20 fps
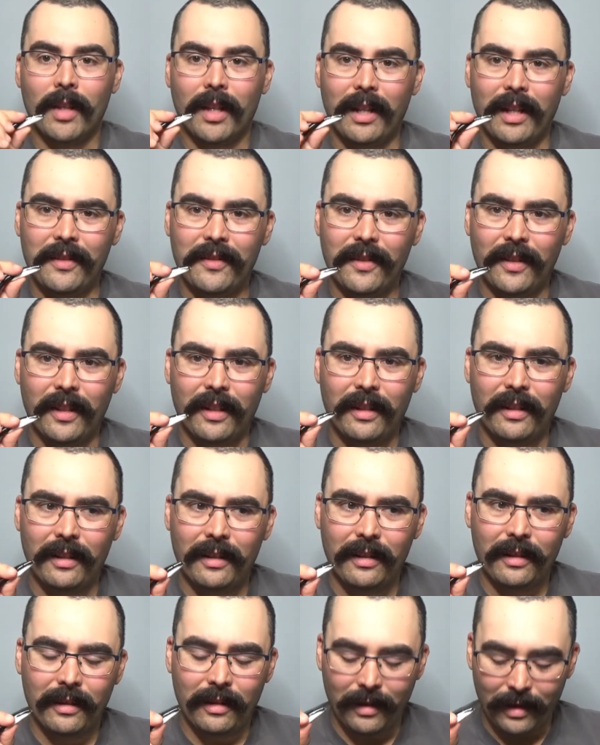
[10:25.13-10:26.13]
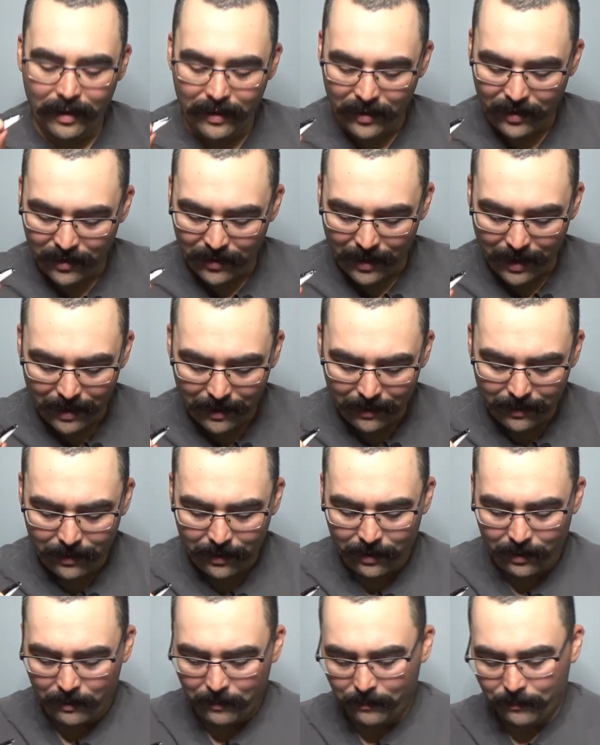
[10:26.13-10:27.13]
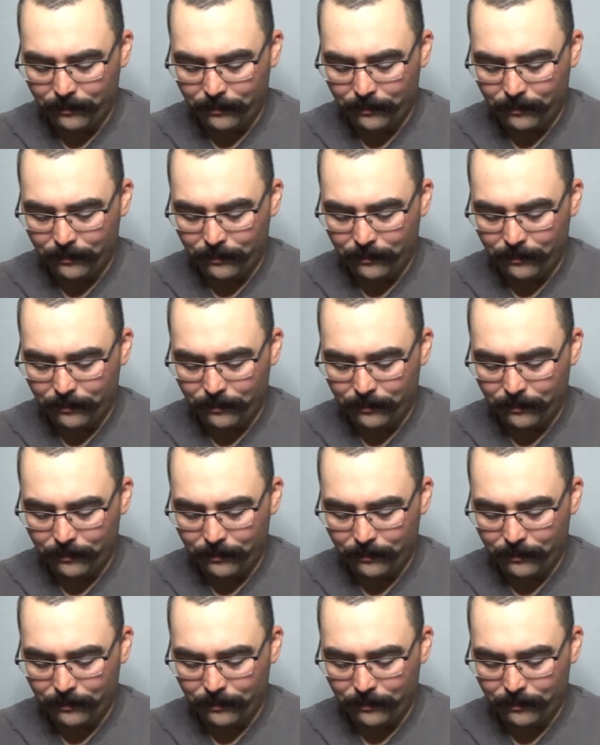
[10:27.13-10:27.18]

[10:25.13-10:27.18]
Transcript: It says